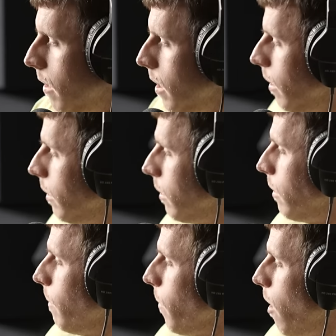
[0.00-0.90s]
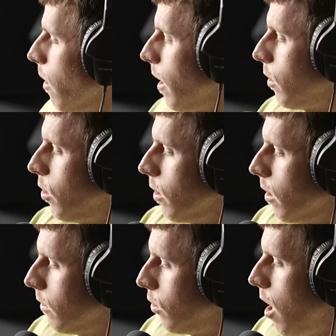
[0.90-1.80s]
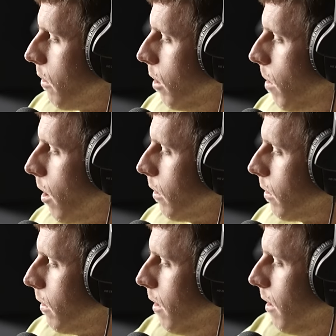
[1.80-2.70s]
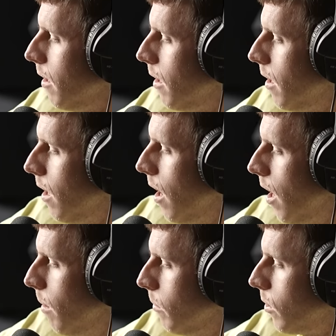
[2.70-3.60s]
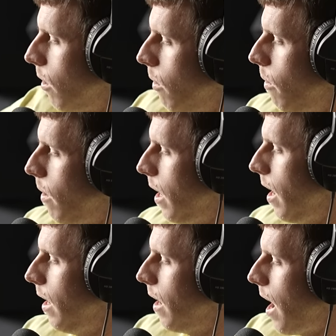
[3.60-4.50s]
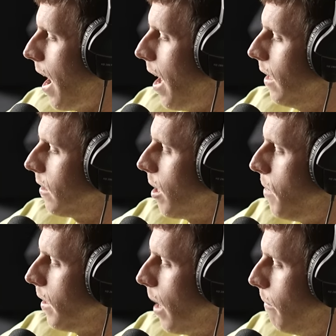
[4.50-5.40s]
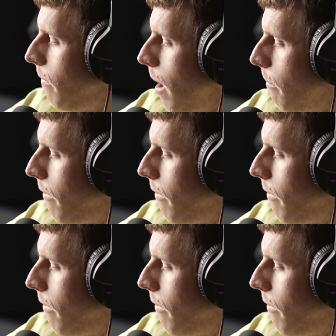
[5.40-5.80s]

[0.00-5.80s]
these RX sugar chocolate bars. Um, so and I, it's something that I'm I'm